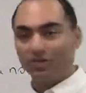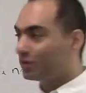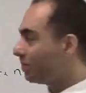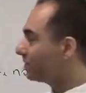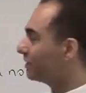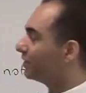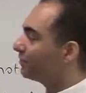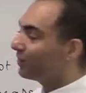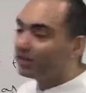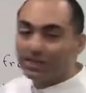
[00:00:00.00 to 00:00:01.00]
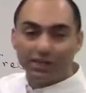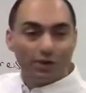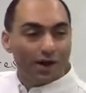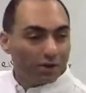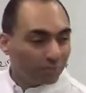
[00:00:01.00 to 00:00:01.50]
of experience in this field and I
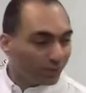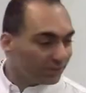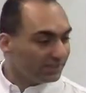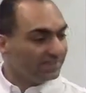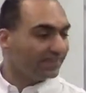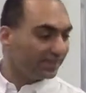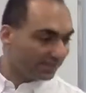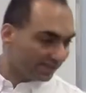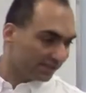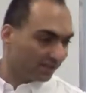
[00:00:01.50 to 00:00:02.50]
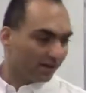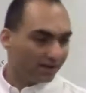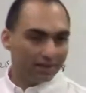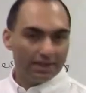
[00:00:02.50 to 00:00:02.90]
know how important these sentences are.